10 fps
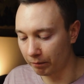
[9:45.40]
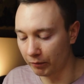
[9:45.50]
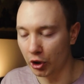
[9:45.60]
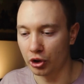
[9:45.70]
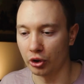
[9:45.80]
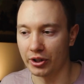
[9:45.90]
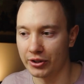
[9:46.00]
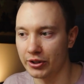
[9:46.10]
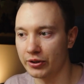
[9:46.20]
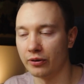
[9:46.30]
virtual
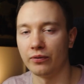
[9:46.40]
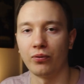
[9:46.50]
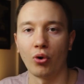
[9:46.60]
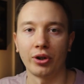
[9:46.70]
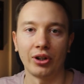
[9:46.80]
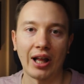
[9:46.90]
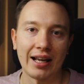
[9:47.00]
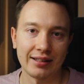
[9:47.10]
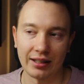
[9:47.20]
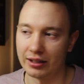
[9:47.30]
assistant for the
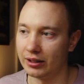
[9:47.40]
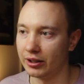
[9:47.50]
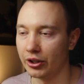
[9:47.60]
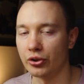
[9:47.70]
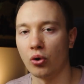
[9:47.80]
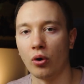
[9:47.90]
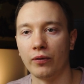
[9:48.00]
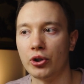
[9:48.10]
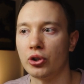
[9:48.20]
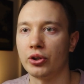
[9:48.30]
last 10 years or
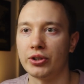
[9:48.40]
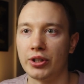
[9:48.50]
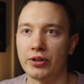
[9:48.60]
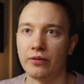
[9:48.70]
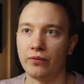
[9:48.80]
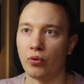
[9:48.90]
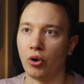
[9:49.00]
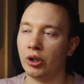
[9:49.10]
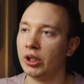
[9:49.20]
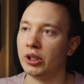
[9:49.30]
virtual assistant
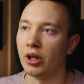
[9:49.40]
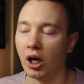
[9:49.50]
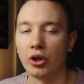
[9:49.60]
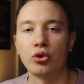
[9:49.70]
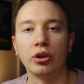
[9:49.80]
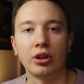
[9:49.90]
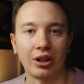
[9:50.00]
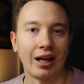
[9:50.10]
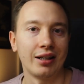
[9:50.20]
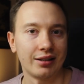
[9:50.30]
for 100
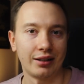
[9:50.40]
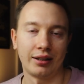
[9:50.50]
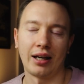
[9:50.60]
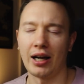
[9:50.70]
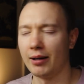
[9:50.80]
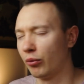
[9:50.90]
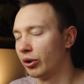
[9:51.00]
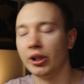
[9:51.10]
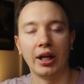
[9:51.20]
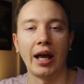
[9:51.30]
clients at a time,
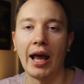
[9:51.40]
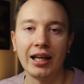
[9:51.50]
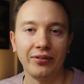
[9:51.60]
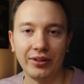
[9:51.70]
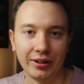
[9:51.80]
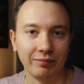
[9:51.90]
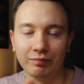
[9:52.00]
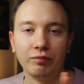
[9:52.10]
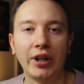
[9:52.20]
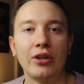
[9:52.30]
or anything
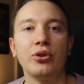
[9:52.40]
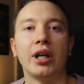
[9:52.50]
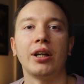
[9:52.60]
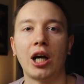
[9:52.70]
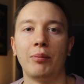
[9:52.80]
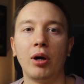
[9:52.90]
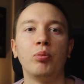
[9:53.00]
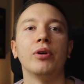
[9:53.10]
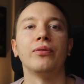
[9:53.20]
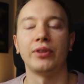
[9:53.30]
that you can come up
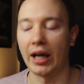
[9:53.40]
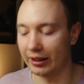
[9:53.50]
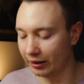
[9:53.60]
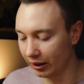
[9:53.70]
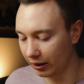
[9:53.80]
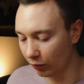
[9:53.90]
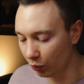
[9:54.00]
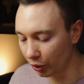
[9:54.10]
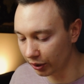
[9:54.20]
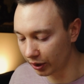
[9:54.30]
with that
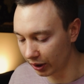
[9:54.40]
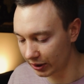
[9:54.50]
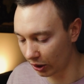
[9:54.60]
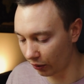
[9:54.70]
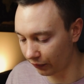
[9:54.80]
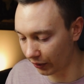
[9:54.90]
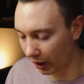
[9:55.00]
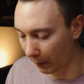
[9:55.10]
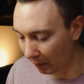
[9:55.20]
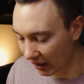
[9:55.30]
would sort
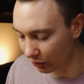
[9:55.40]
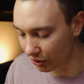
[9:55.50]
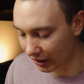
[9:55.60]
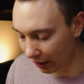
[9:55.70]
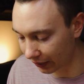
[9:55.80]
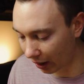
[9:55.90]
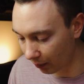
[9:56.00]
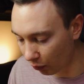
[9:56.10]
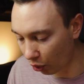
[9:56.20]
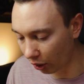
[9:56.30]
of make you stand
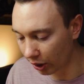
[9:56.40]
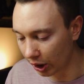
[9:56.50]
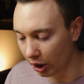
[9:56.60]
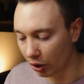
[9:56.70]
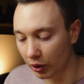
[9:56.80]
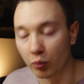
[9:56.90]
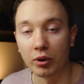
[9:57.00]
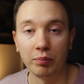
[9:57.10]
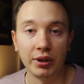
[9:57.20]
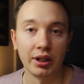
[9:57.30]
out more
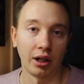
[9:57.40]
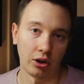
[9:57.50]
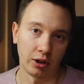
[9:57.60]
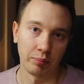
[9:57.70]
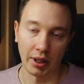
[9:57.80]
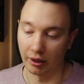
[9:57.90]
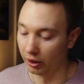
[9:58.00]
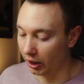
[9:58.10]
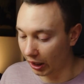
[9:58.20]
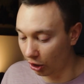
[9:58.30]
would be a lot better.
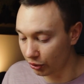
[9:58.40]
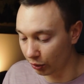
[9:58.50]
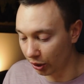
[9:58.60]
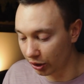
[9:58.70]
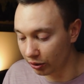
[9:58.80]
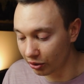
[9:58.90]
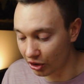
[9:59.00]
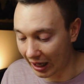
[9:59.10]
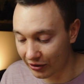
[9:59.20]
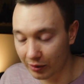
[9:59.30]
And also use
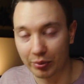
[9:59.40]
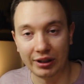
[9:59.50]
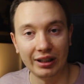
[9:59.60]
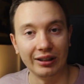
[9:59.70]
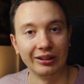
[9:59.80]
ChatGPT.